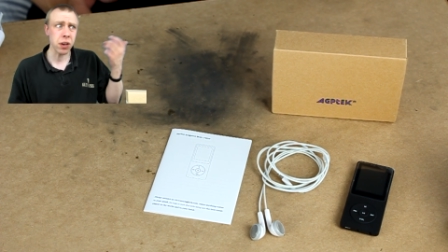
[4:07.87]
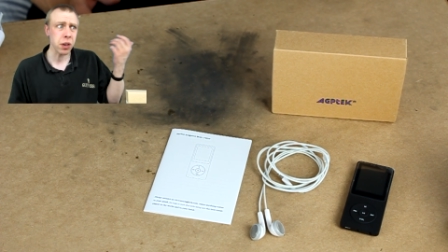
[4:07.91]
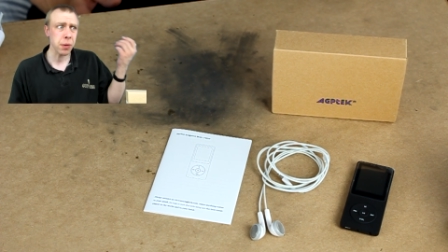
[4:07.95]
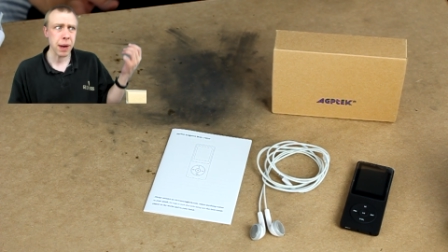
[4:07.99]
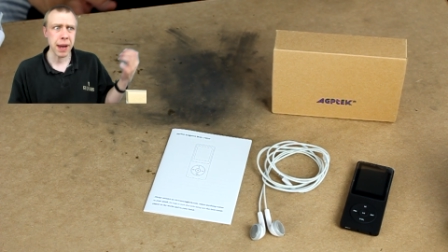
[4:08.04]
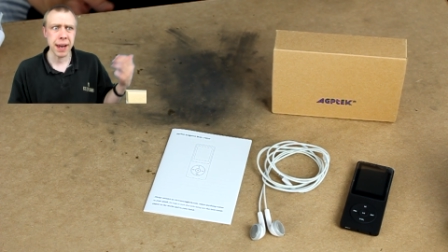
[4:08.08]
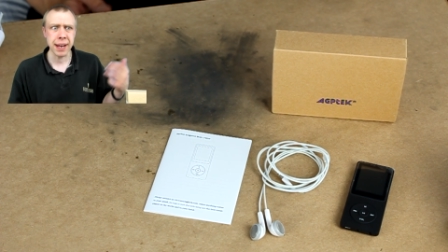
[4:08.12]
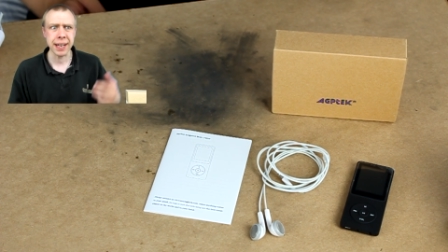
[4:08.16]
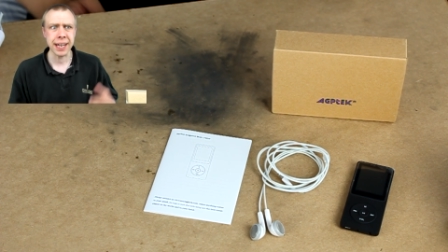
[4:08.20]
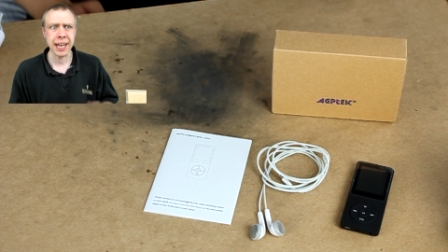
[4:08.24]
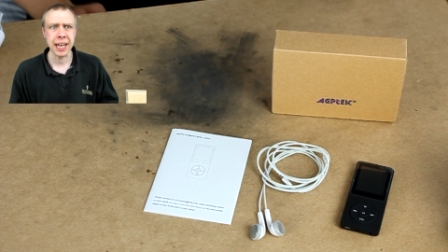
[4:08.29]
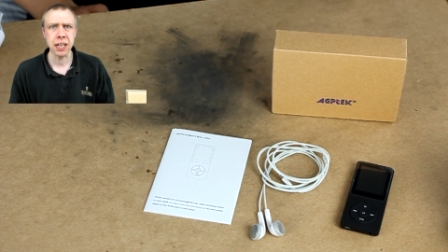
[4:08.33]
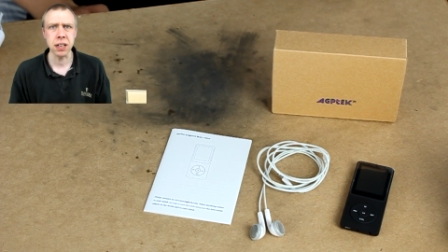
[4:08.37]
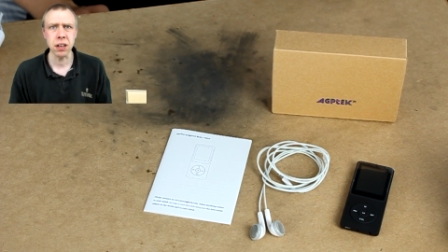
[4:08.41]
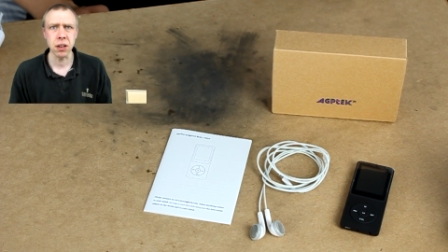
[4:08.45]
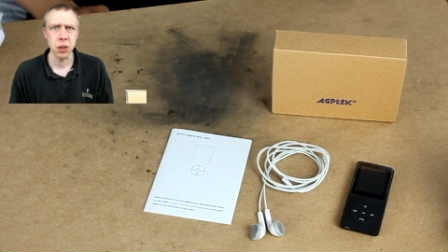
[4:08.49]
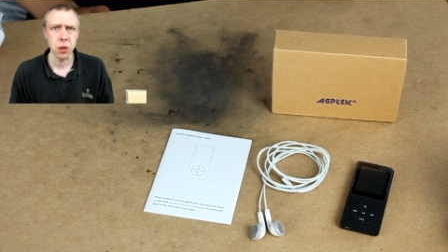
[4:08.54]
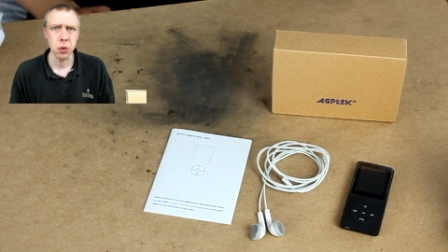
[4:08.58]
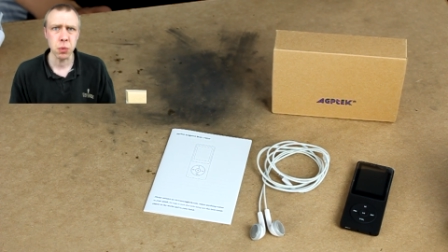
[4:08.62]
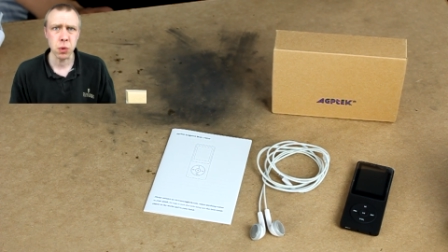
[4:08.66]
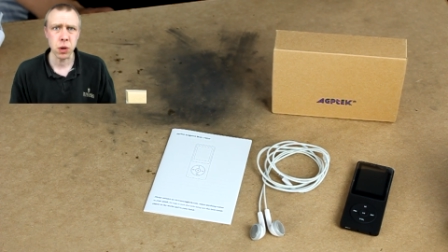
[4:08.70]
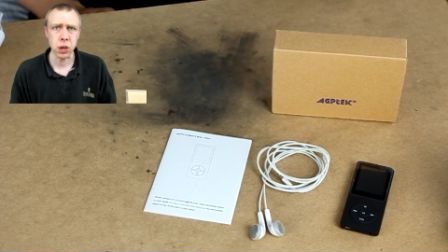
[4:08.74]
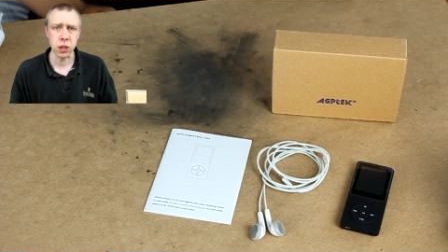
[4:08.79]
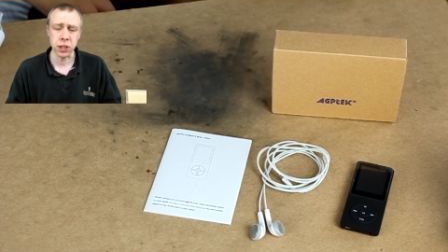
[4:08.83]
Go out and get
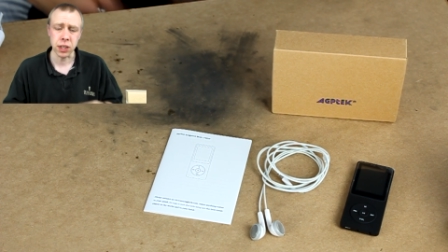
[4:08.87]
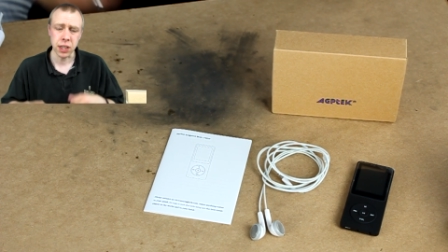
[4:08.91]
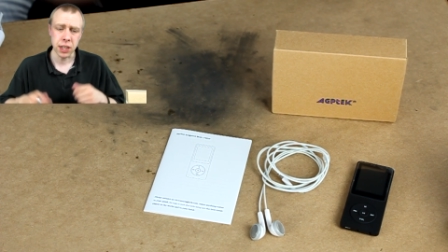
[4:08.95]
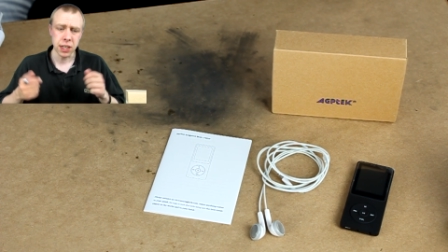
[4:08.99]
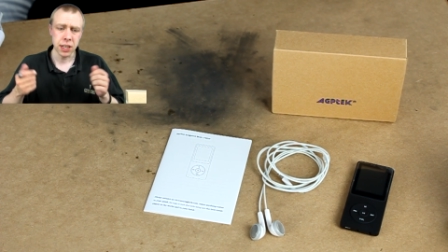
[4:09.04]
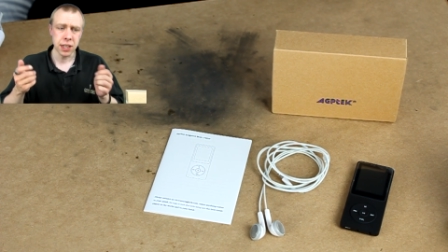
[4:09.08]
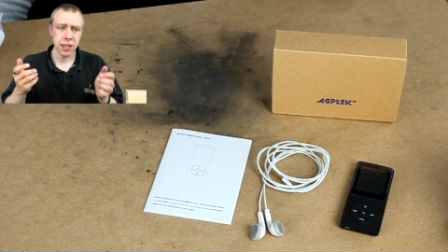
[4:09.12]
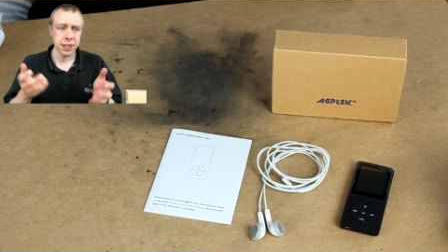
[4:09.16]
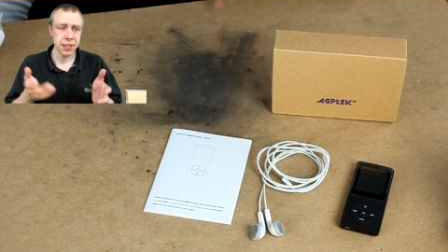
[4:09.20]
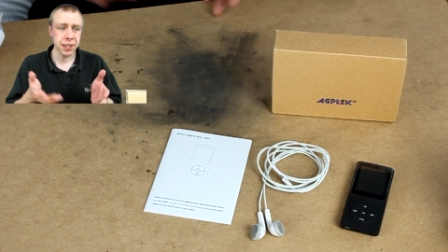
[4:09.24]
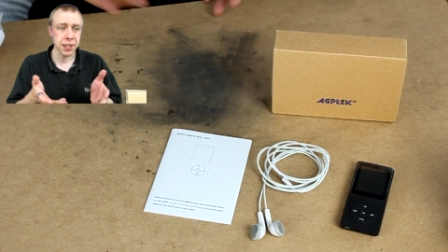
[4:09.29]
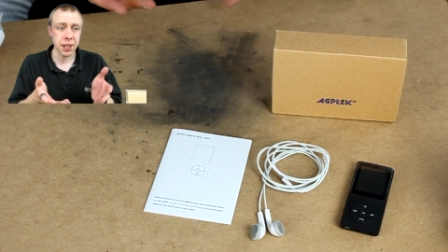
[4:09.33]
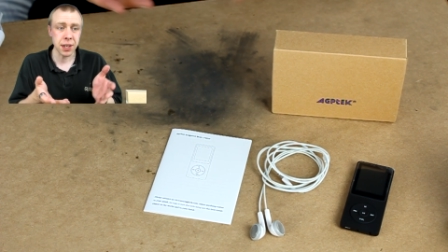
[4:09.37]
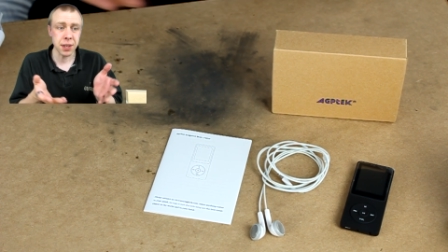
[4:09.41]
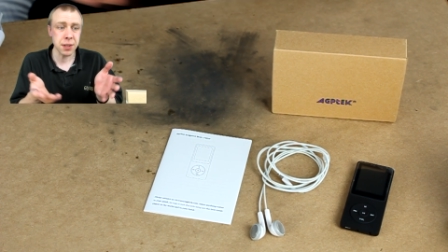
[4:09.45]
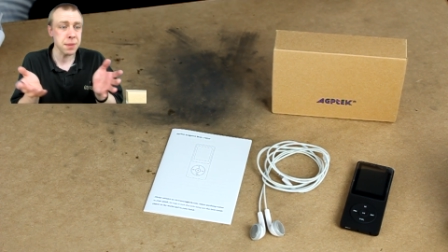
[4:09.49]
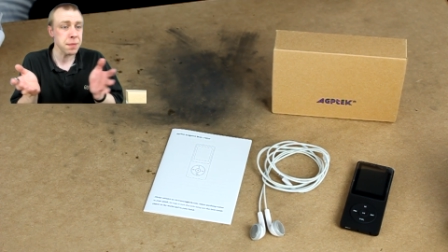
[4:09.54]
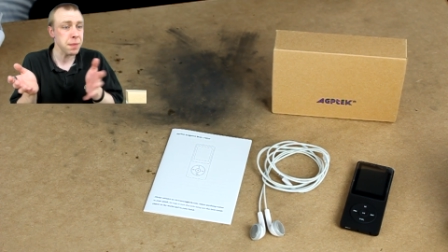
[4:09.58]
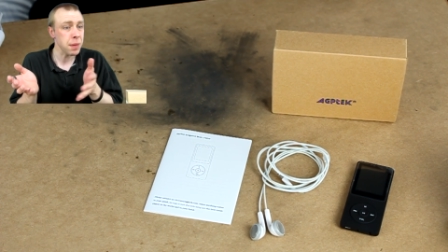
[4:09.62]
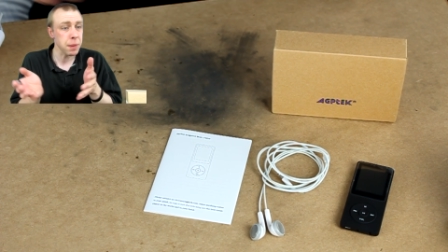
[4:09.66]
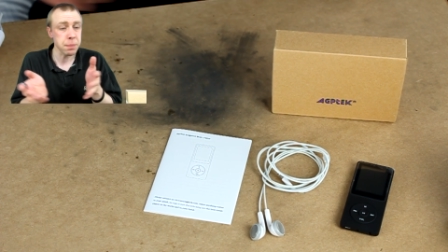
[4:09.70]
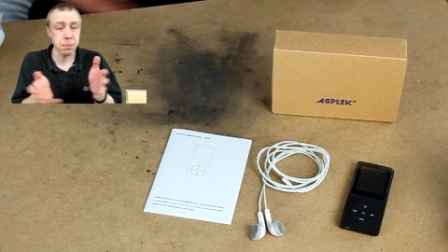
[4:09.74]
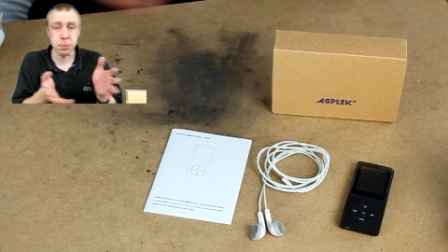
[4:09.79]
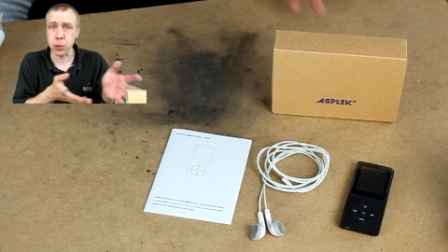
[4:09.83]
another one,
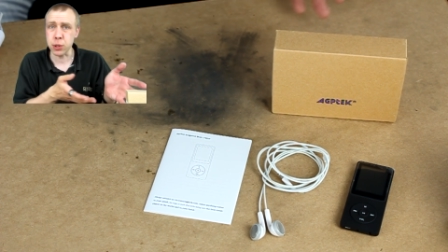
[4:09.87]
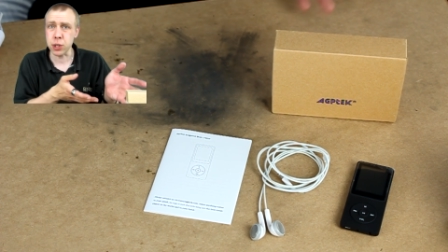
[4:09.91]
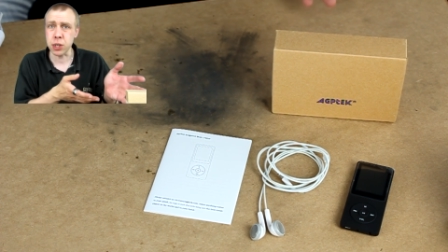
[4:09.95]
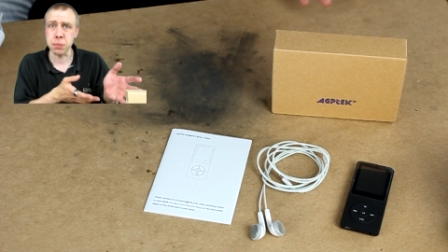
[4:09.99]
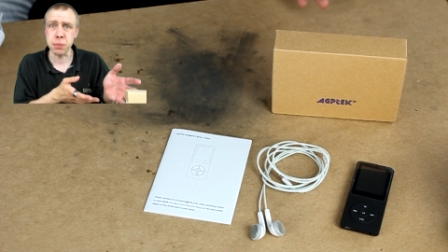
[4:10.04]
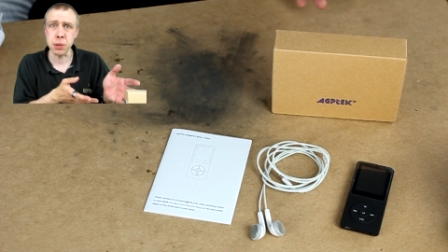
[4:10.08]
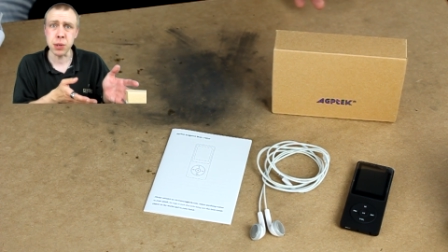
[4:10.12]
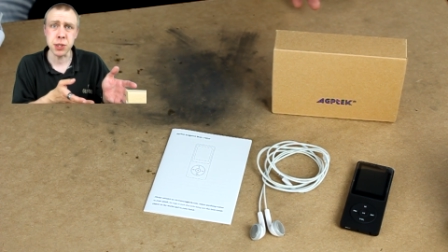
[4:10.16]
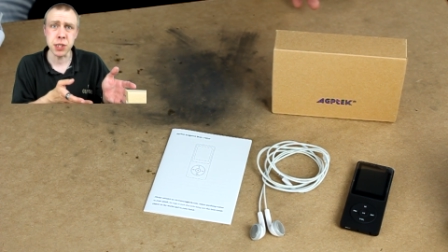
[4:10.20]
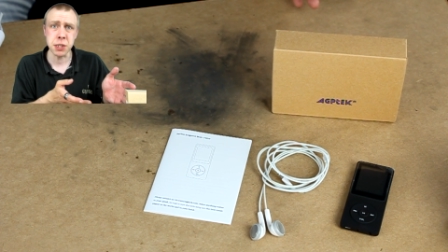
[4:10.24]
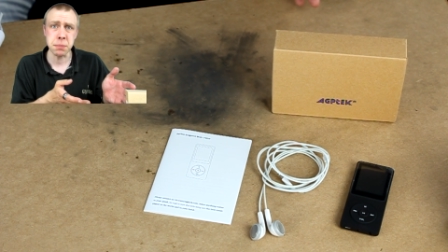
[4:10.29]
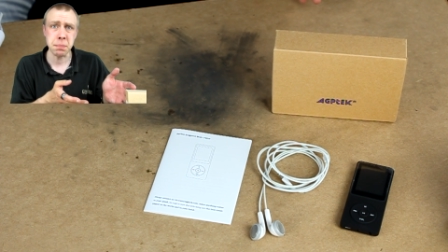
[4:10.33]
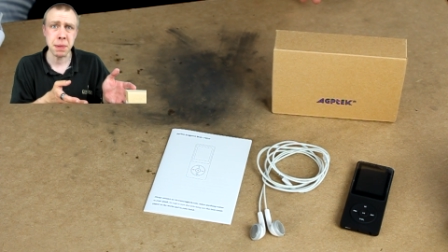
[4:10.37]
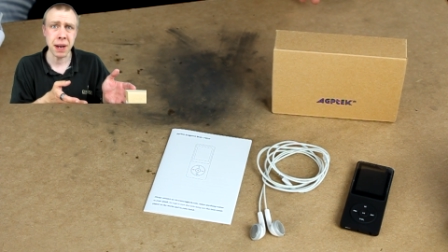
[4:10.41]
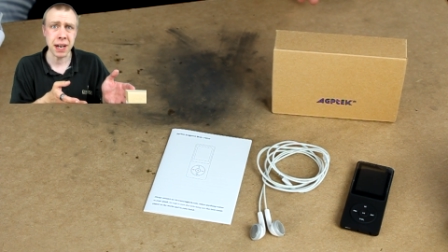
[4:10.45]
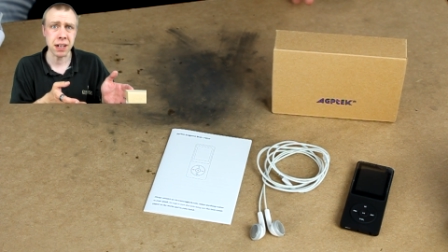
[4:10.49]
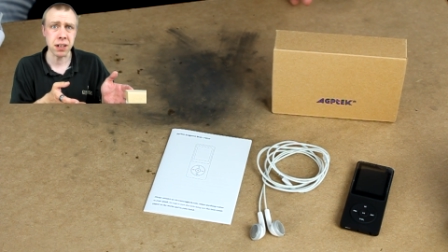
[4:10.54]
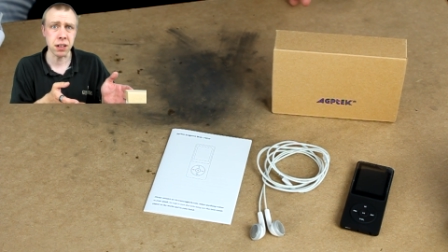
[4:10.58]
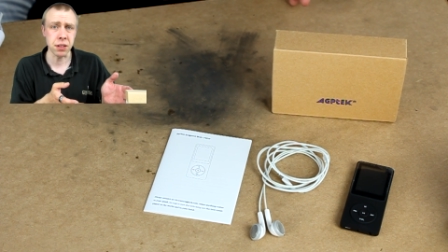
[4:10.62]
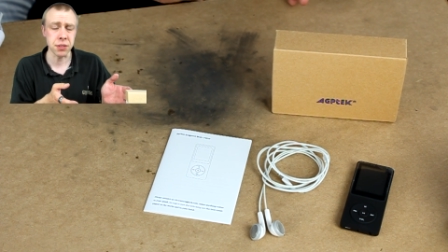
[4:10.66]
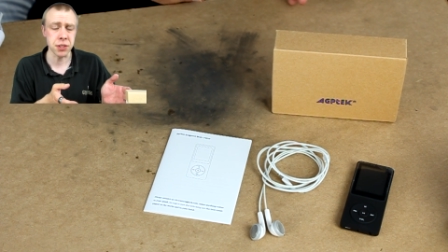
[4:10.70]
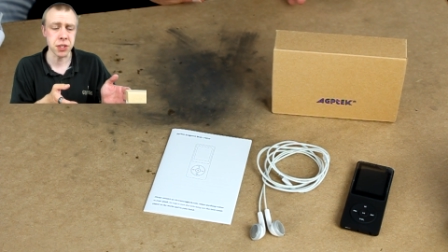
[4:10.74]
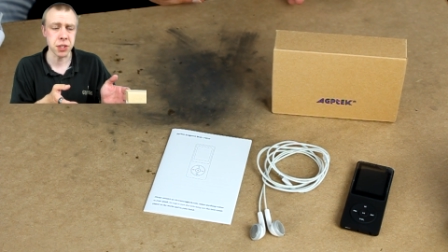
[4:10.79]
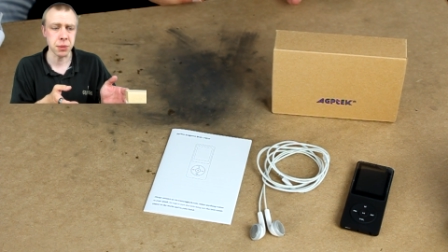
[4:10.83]
and put your music back
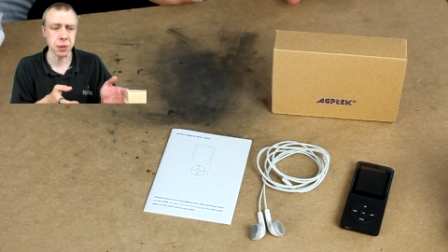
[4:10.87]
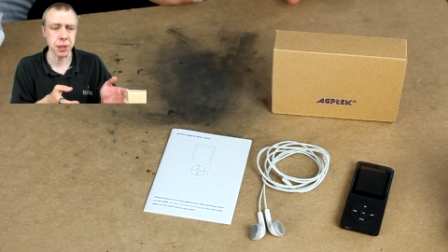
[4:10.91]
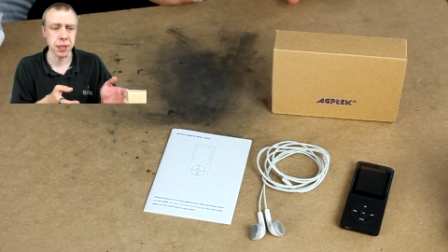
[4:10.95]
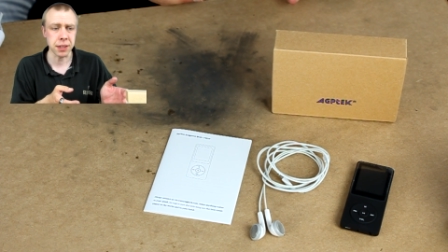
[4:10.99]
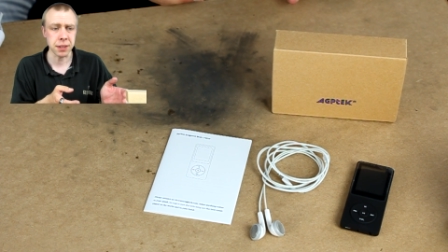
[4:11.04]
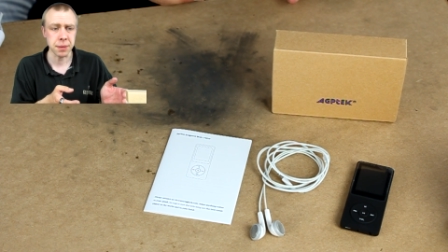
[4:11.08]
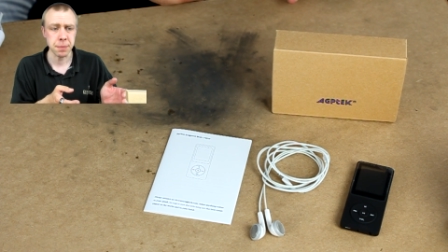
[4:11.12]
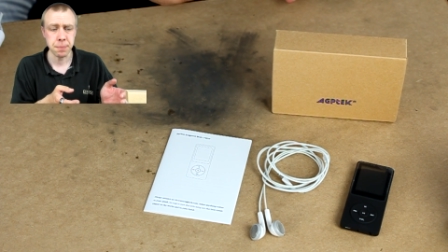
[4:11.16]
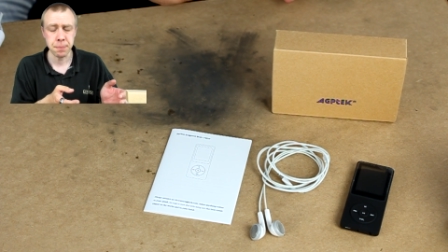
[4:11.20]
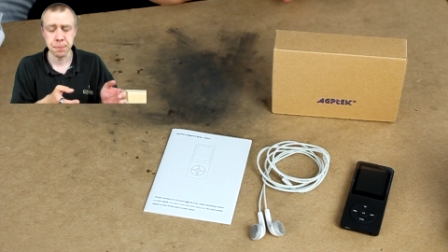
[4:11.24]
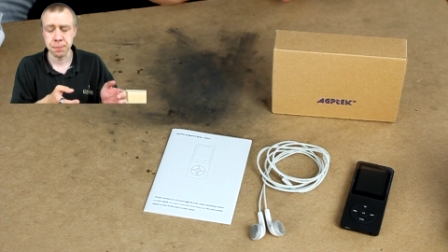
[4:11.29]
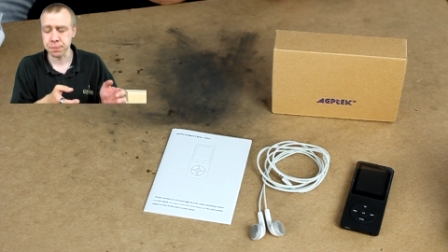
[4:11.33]
onto it.